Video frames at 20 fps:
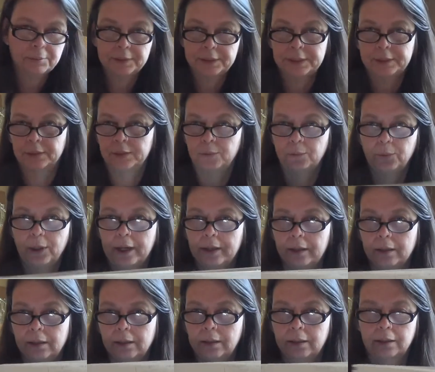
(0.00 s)
to
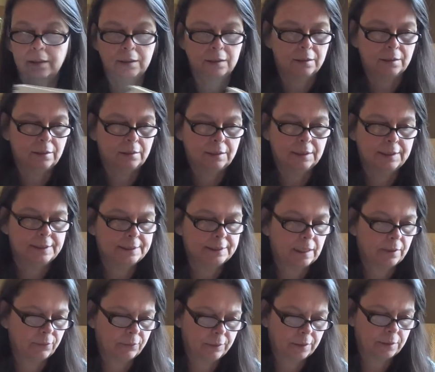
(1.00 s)
right-click it and
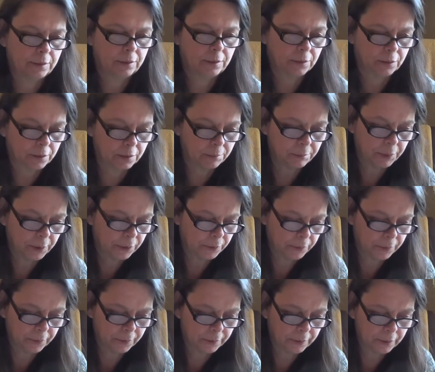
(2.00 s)
save it in your
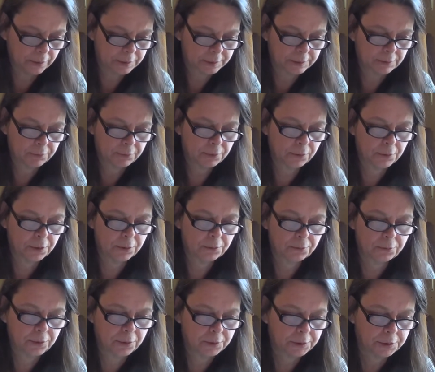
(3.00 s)
computer and use it for your
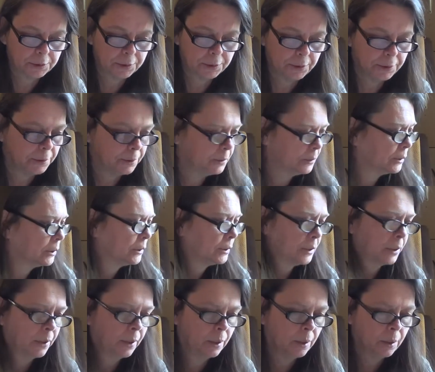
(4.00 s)
future use.
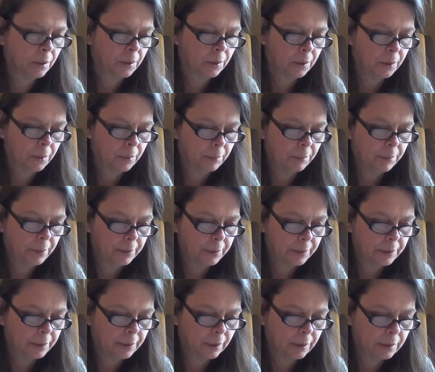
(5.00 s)

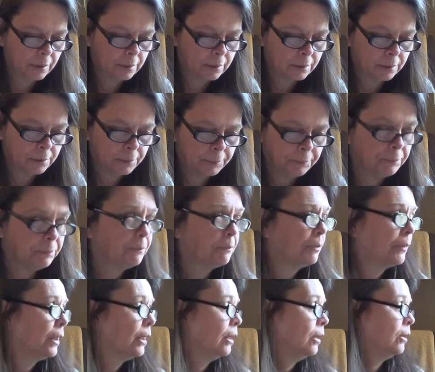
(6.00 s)
But um,
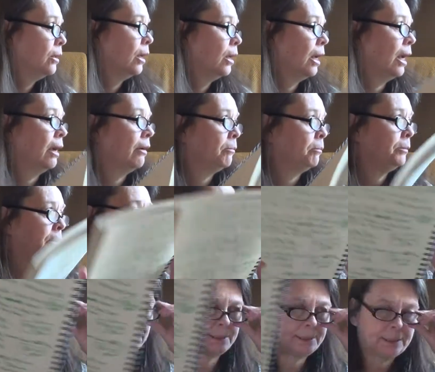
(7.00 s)
I'm
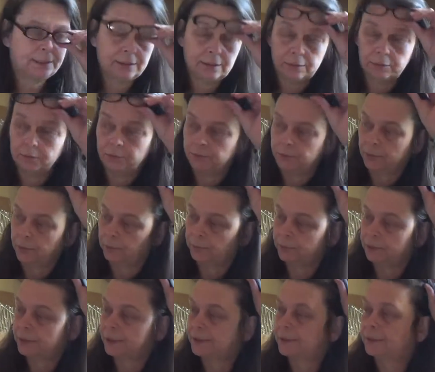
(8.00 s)
noticing from
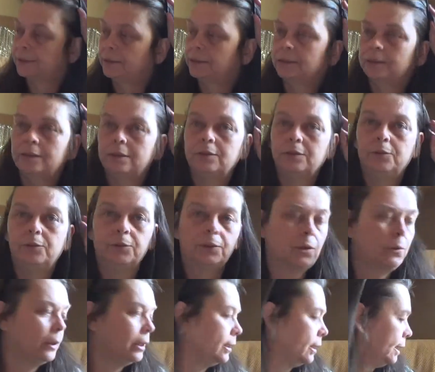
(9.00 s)
just
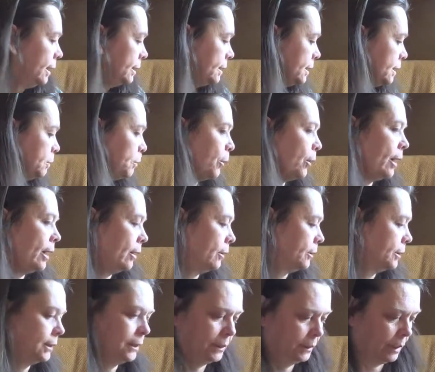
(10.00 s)
growing these
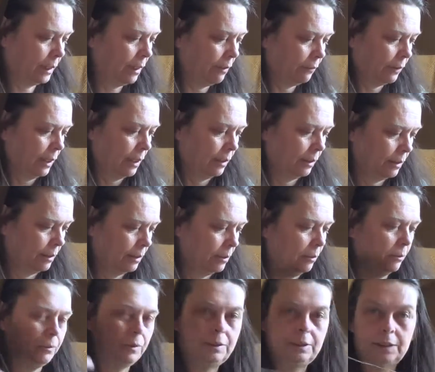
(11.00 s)
sprouts, I've got a
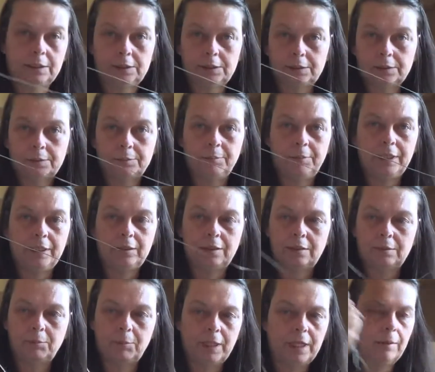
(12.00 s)
digital meat
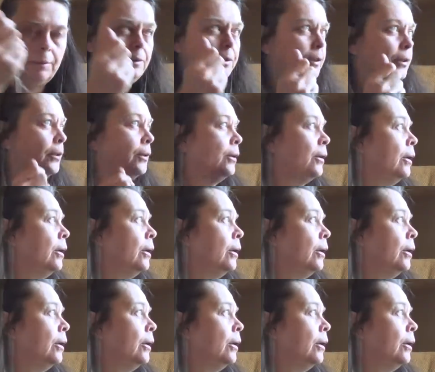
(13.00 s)
thermometer,